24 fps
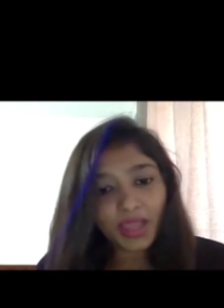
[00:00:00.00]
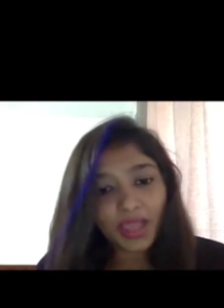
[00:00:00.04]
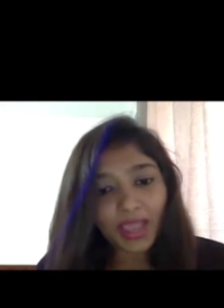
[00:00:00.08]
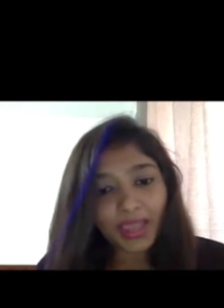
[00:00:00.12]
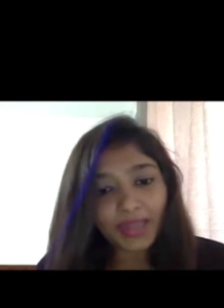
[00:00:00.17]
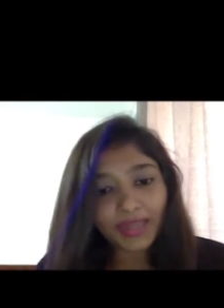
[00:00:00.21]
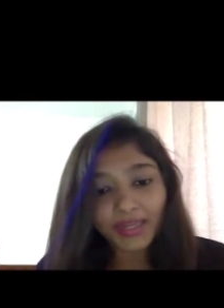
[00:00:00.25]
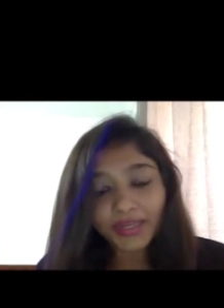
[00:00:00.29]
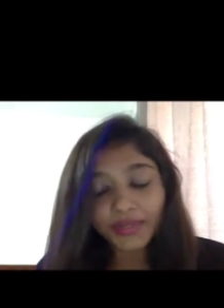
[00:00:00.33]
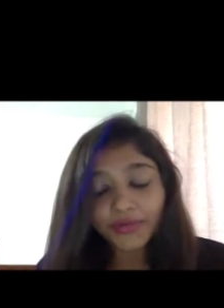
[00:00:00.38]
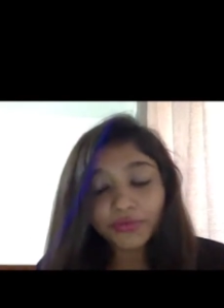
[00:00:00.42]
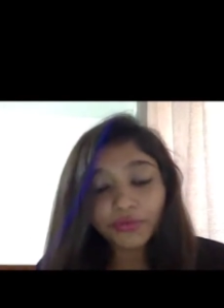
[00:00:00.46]

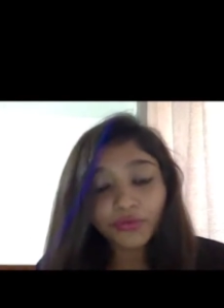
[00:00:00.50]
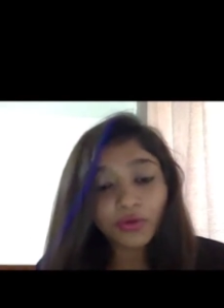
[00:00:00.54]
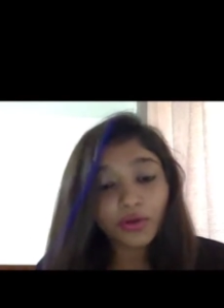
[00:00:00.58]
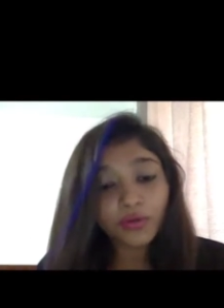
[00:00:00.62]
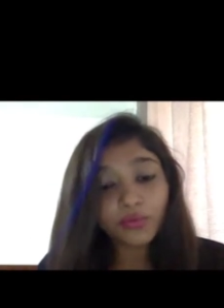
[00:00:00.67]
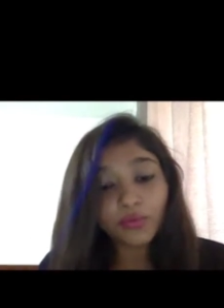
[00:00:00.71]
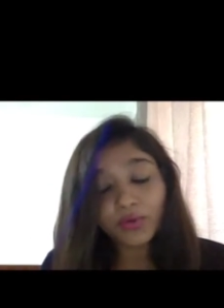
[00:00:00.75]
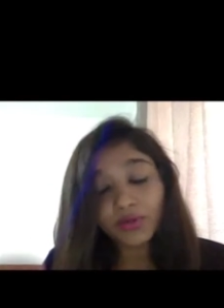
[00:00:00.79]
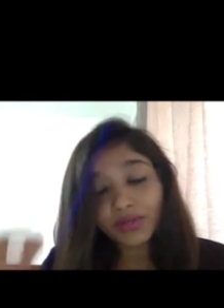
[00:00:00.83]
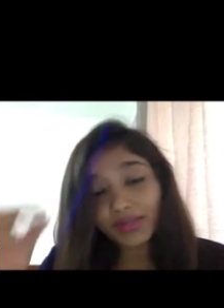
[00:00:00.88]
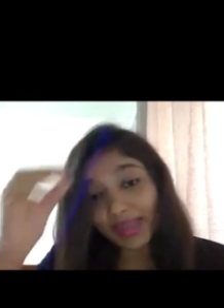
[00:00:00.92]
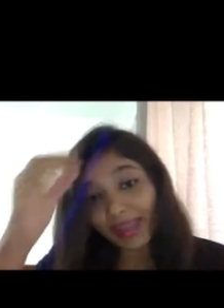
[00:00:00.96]
And I do
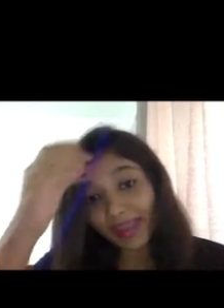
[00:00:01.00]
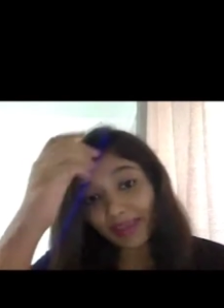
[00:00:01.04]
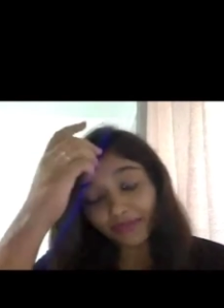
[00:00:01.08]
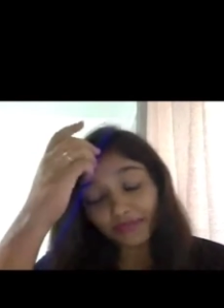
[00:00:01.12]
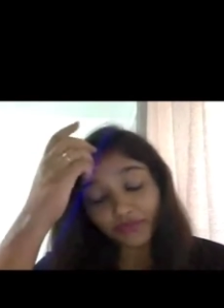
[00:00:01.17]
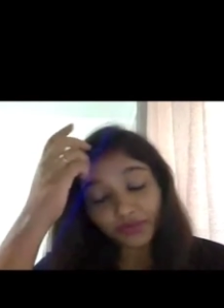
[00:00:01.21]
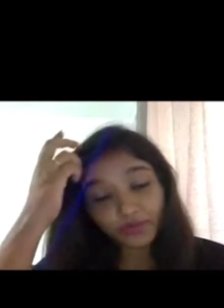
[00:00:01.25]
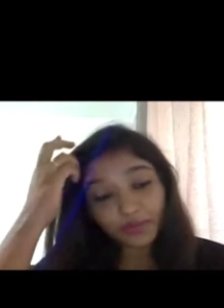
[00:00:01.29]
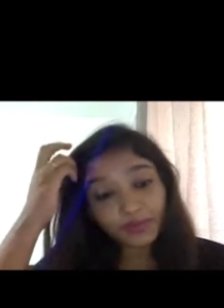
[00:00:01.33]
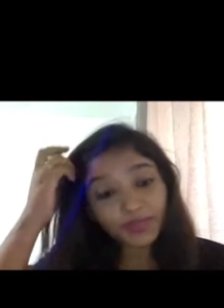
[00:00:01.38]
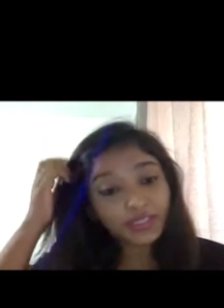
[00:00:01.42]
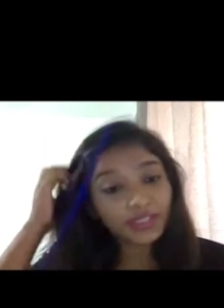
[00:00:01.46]
not want
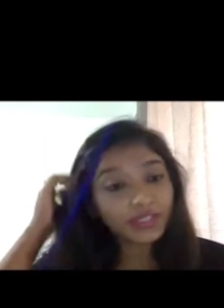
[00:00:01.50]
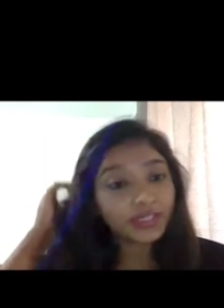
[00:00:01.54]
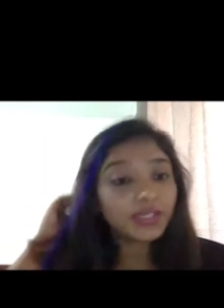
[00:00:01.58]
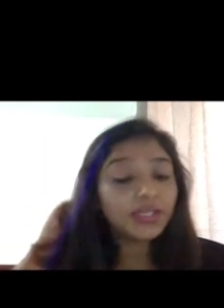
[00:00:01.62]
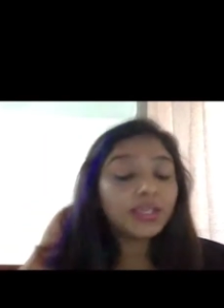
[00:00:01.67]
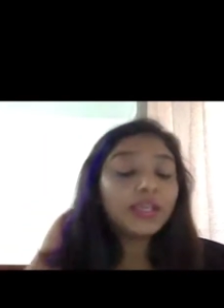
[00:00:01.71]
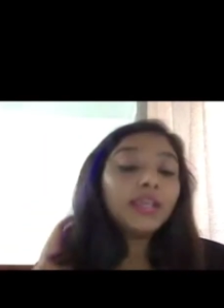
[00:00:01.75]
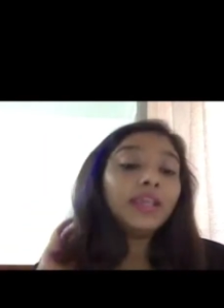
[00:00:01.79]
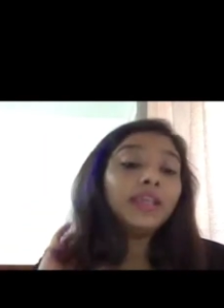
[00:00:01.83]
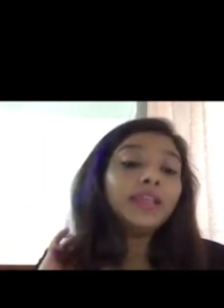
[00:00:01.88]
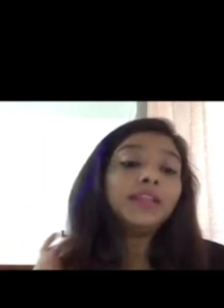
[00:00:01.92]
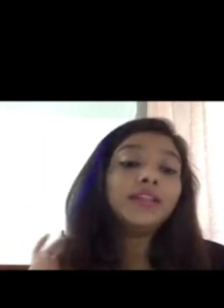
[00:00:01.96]

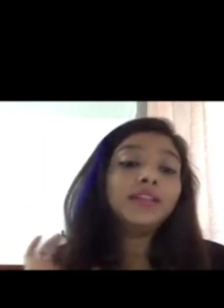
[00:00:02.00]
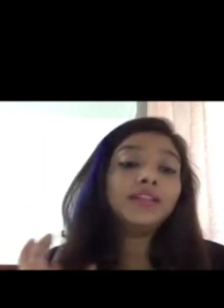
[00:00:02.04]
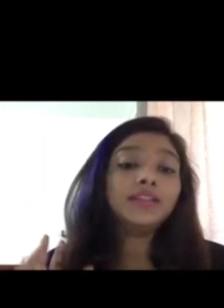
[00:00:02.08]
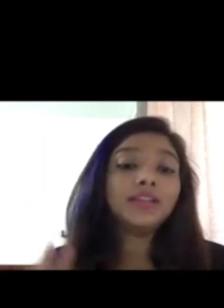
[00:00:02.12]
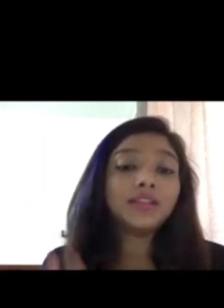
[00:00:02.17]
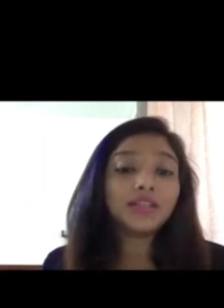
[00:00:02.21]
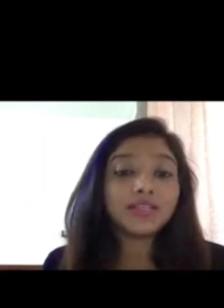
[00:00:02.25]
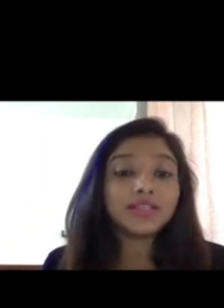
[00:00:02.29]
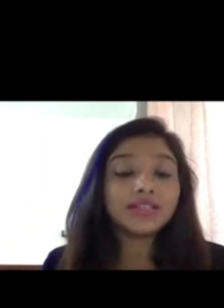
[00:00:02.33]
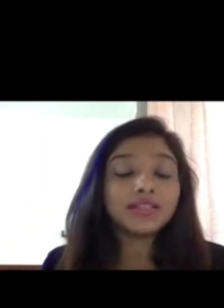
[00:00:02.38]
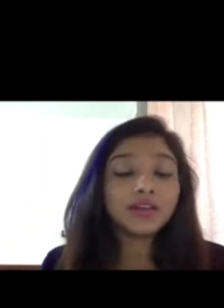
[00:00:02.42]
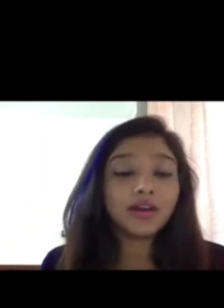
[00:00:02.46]
everybody in
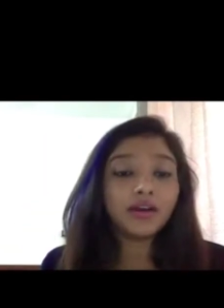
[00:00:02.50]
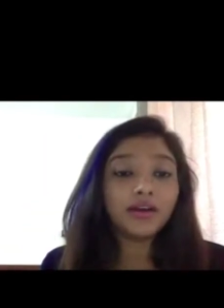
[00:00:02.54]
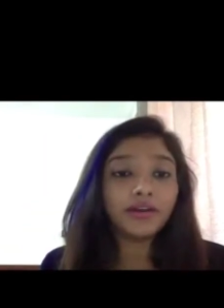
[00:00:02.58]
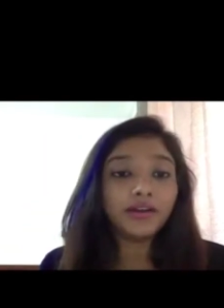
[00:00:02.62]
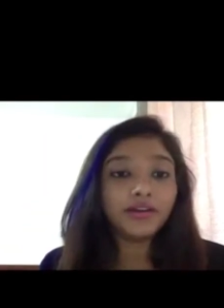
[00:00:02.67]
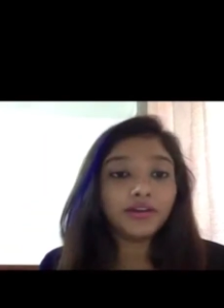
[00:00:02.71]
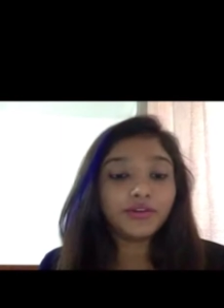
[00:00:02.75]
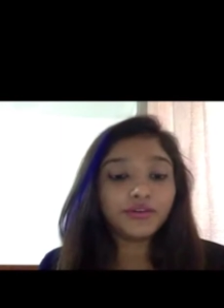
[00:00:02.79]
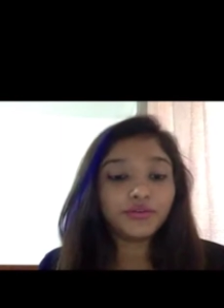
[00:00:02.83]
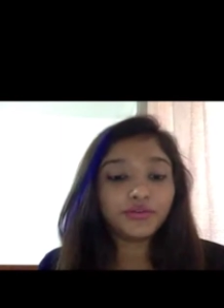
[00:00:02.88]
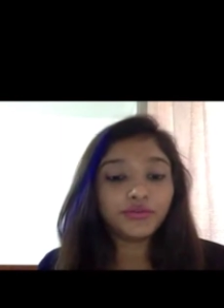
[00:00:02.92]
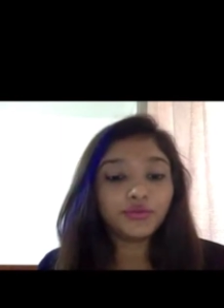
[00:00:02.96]
this
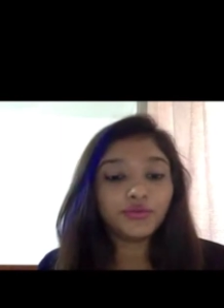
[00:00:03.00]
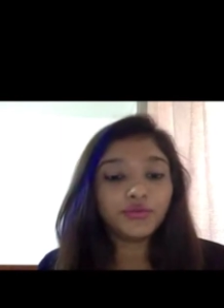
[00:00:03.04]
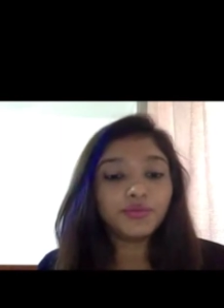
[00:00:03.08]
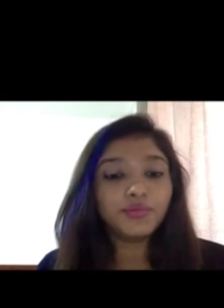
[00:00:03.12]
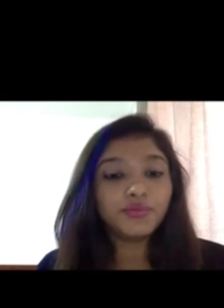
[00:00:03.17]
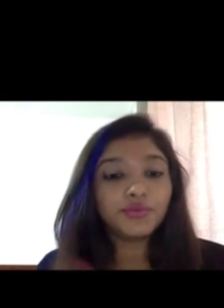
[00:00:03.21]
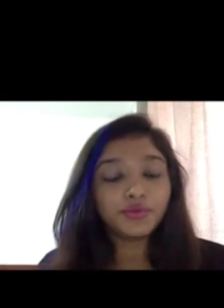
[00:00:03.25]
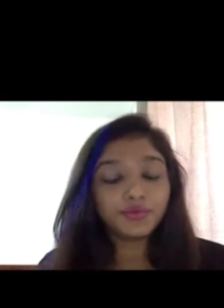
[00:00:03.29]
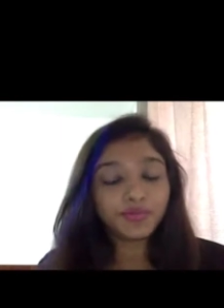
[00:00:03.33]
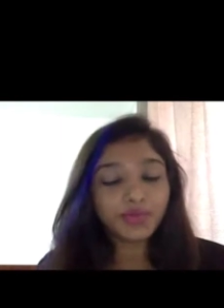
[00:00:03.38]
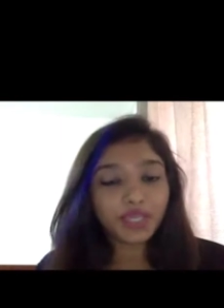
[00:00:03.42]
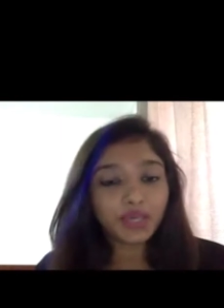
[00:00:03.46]
current
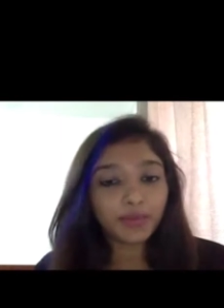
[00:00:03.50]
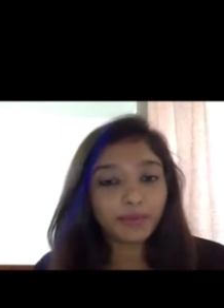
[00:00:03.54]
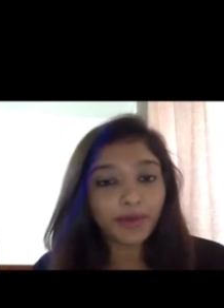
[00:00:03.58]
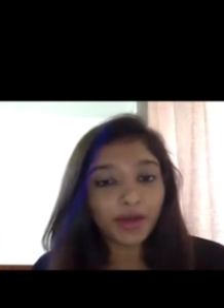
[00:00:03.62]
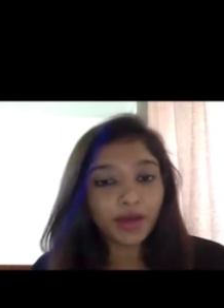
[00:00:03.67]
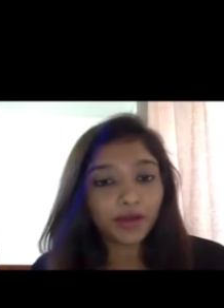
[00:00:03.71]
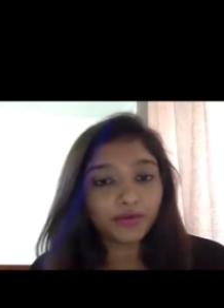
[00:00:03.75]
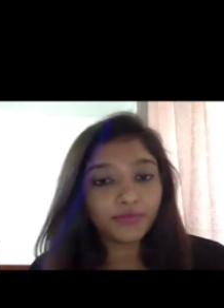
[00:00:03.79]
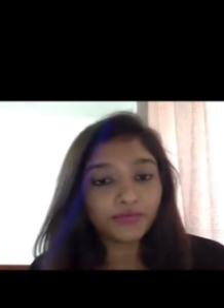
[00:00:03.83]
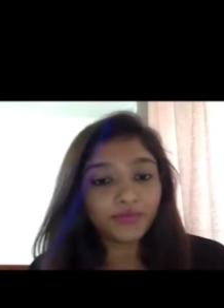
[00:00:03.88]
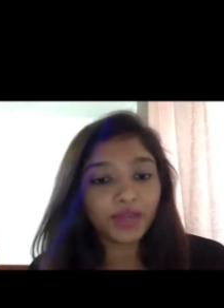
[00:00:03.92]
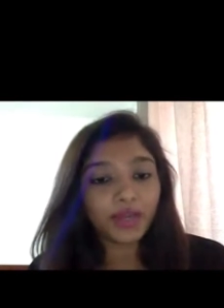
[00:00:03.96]
group to be a
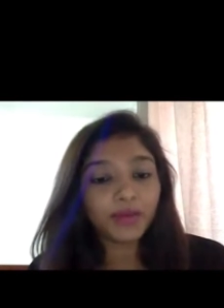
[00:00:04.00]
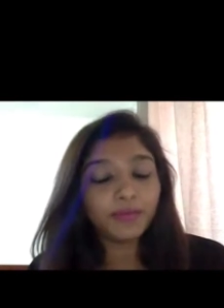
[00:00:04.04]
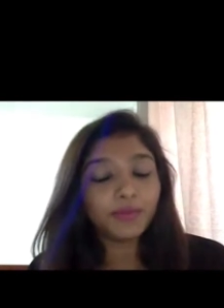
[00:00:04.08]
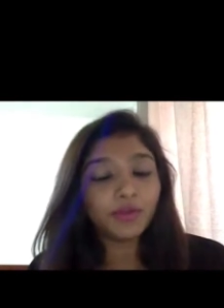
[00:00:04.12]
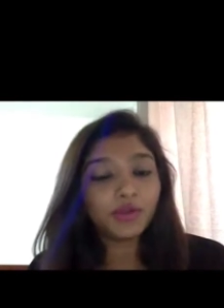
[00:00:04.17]
part of that,